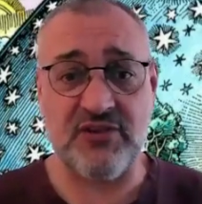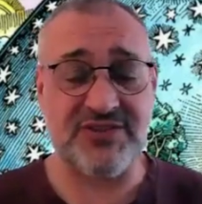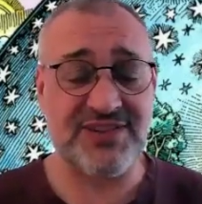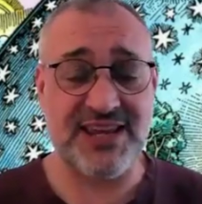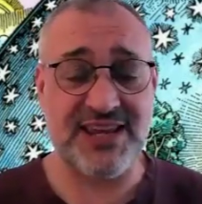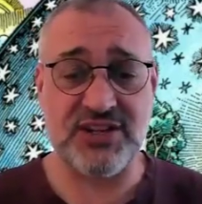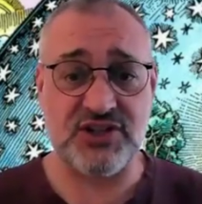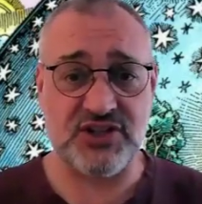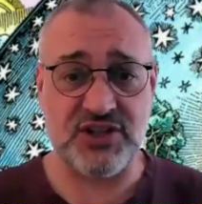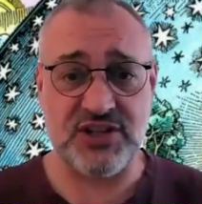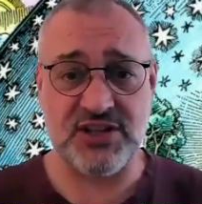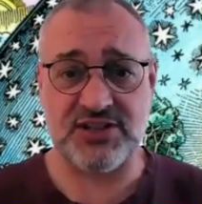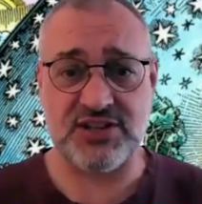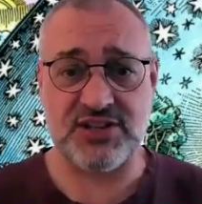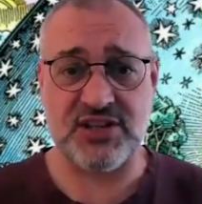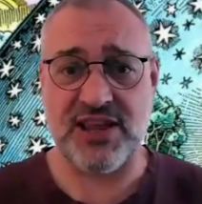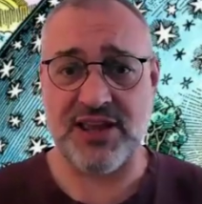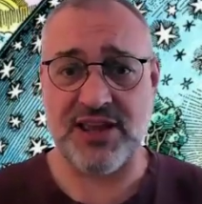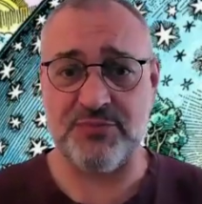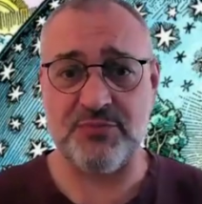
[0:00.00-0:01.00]
is energies
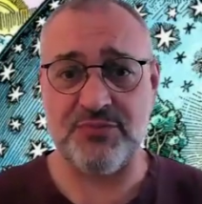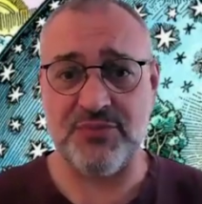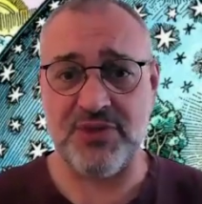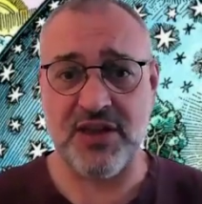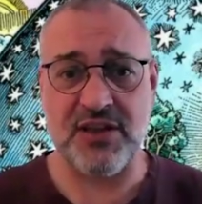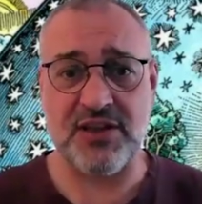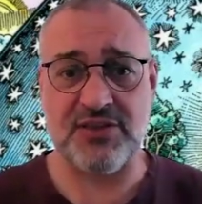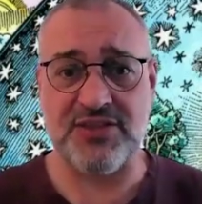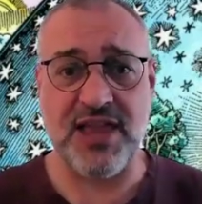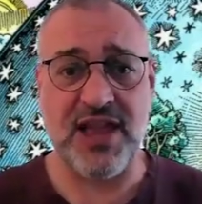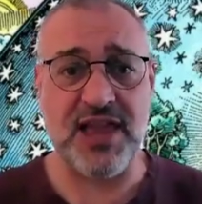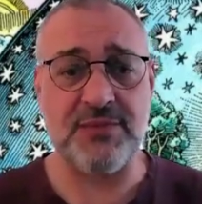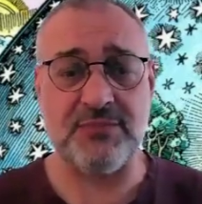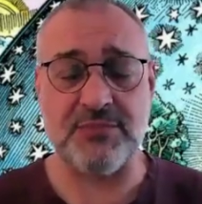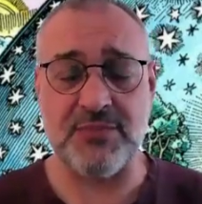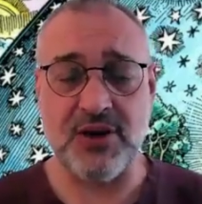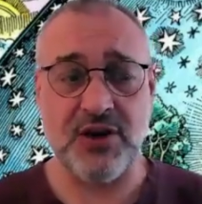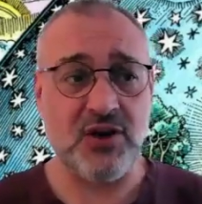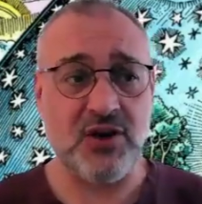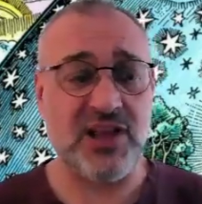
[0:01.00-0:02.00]
and a name,